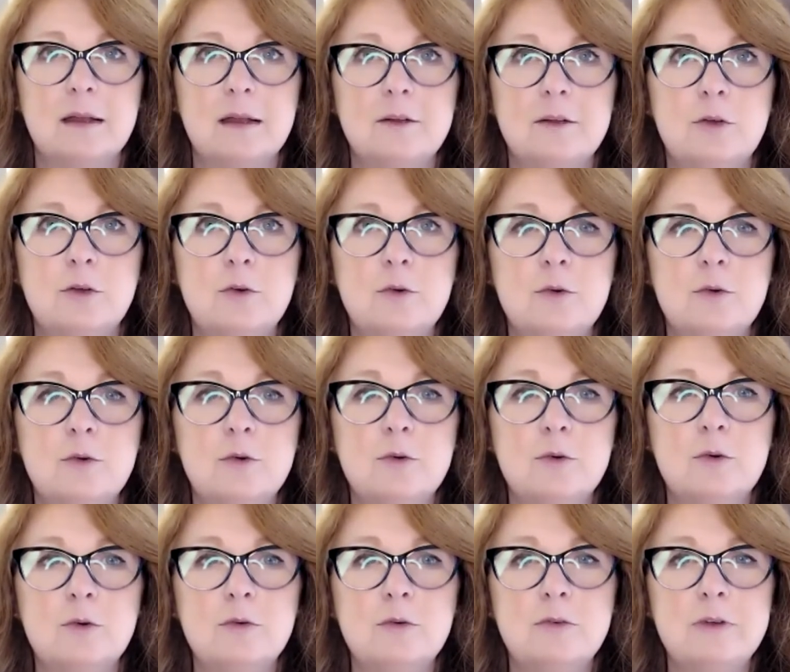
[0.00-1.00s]

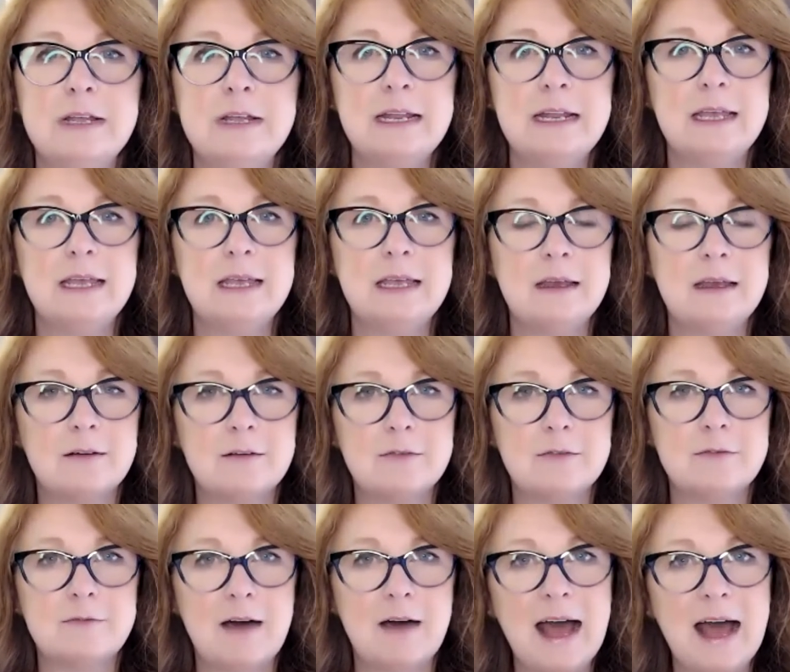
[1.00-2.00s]
to really
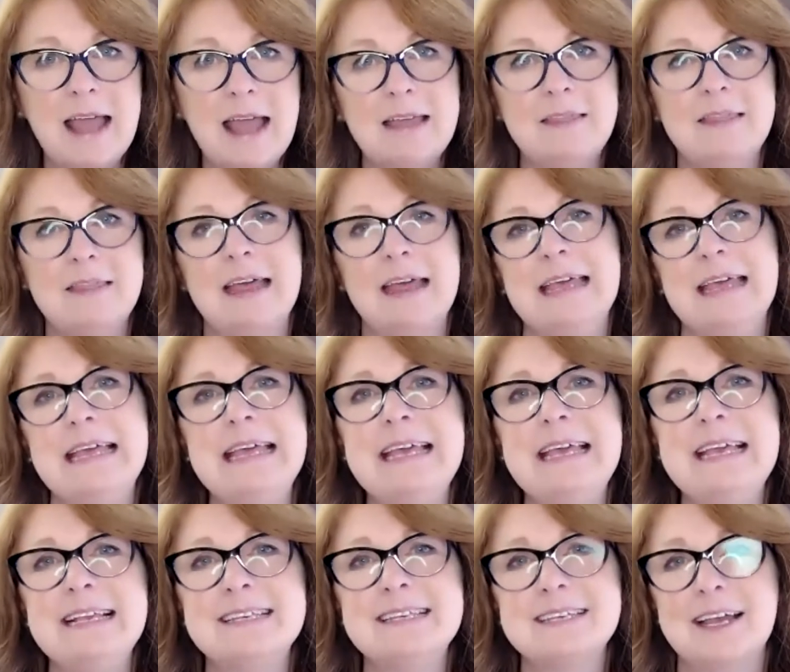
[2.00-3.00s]
find the
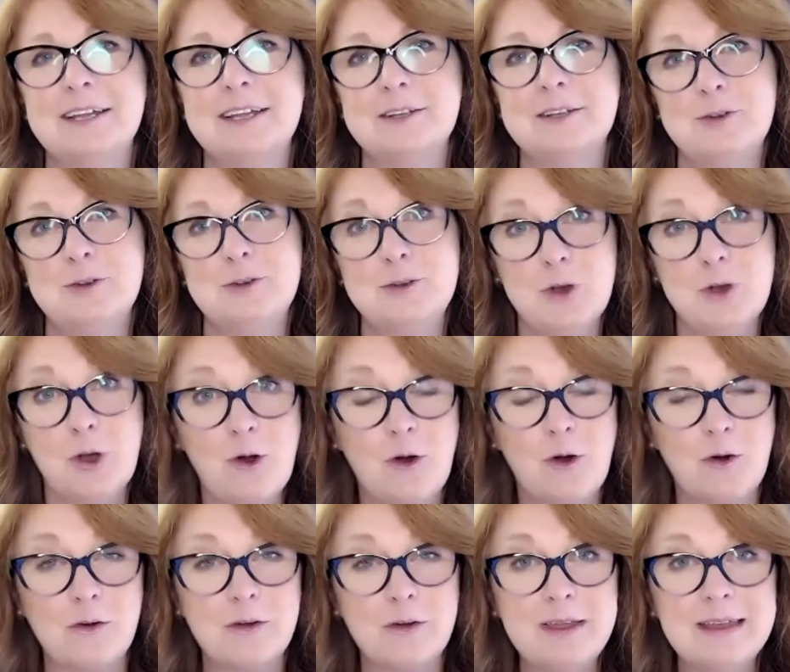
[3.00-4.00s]
ease and the
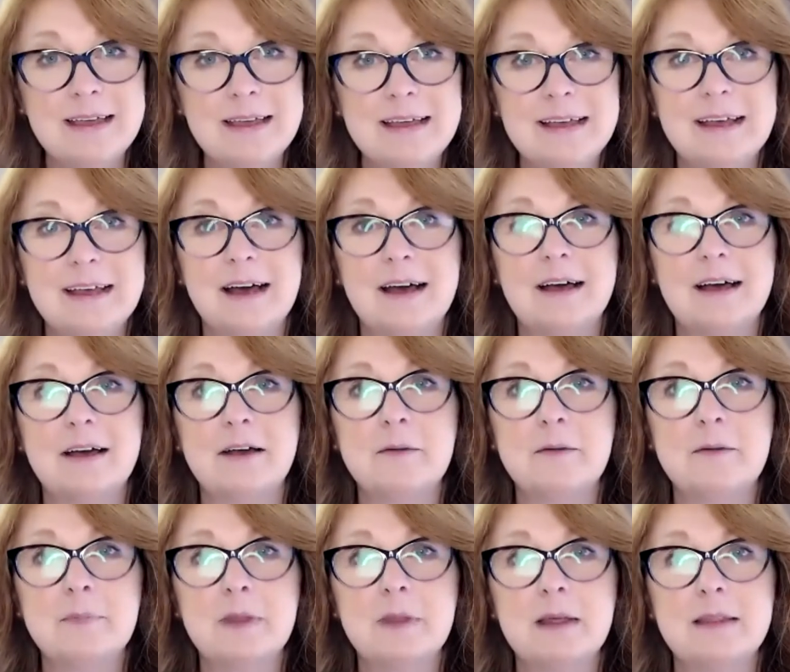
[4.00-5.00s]
joy
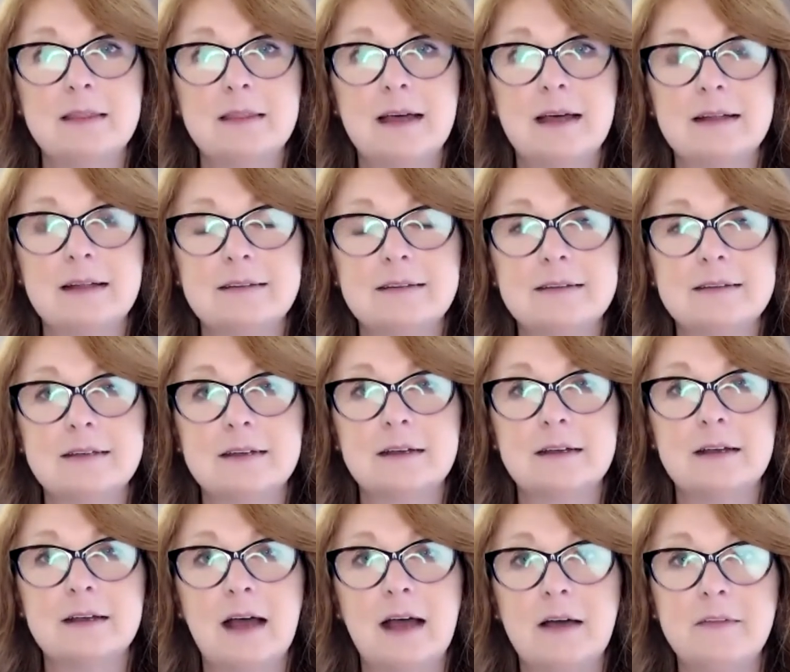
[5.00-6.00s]
that
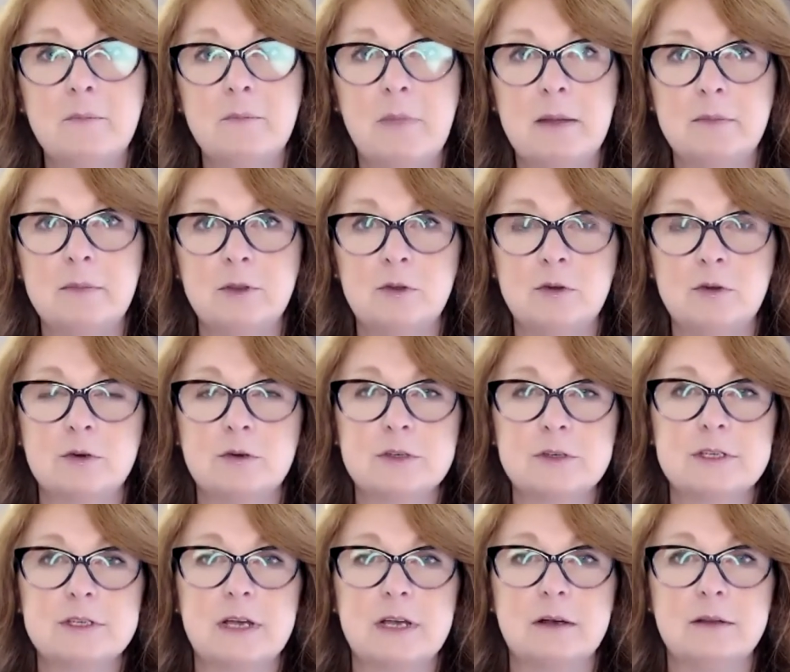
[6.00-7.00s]
other
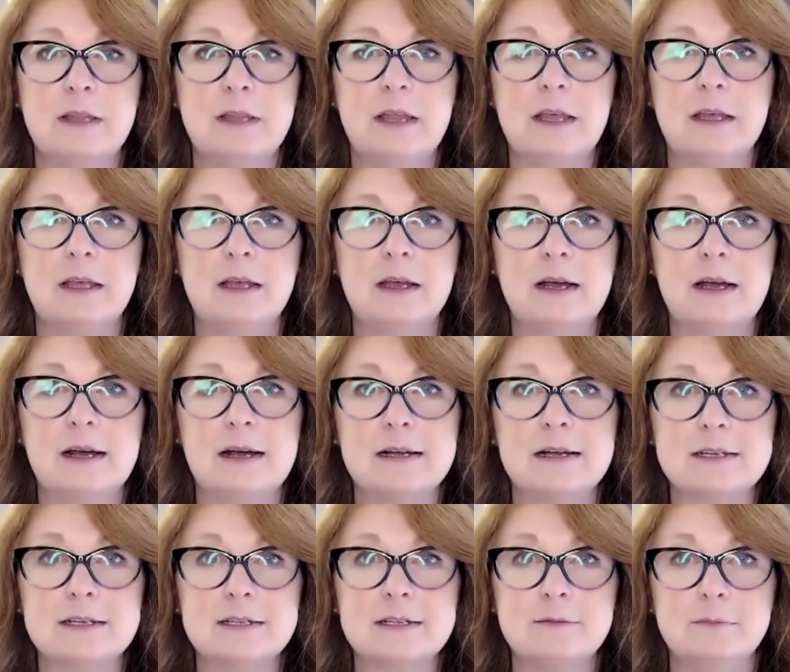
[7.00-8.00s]
mentors out there
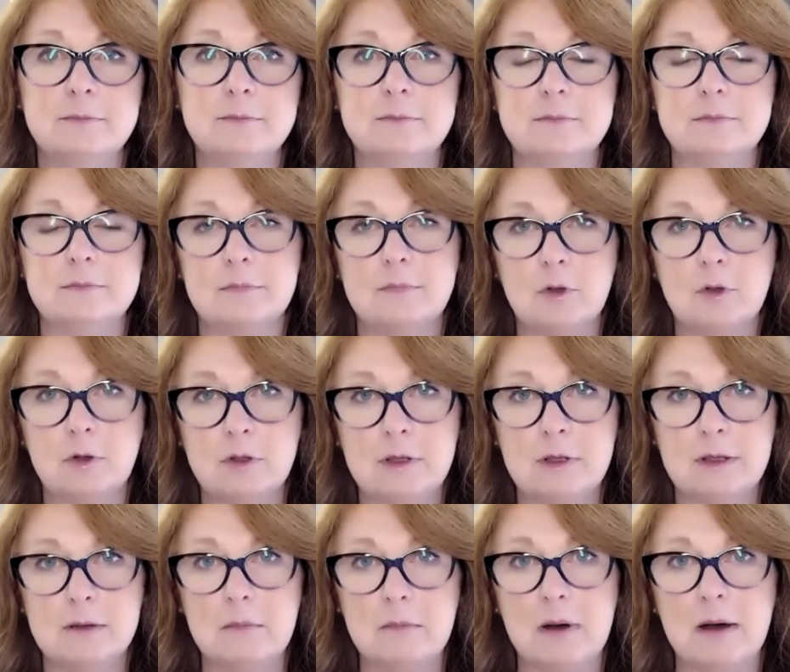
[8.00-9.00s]
are
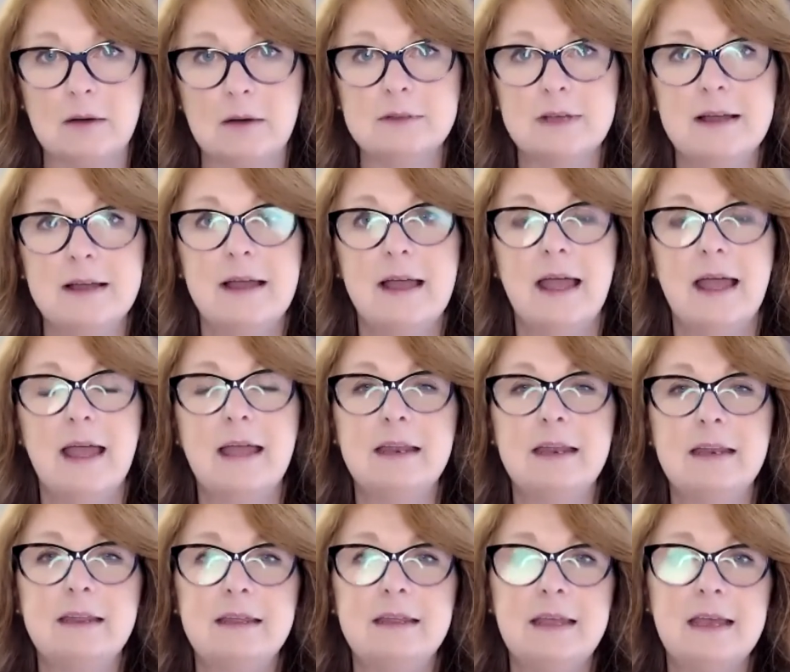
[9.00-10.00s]
talking about,
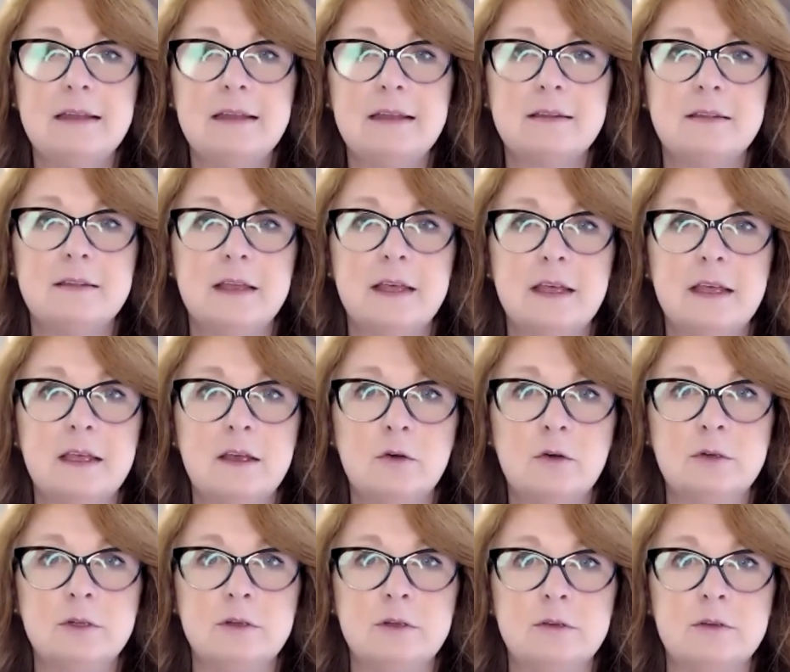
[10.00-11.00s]
and yet they
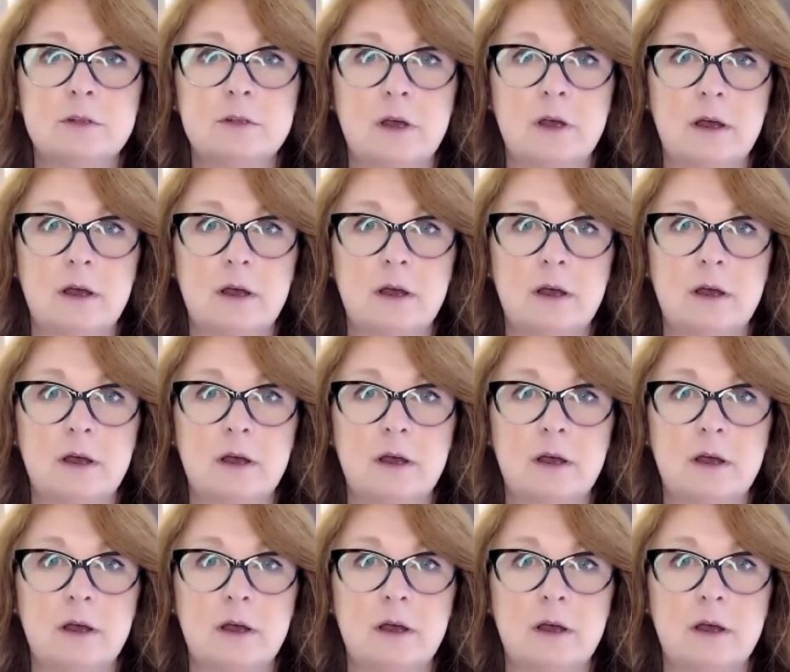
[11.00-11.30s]
couldn't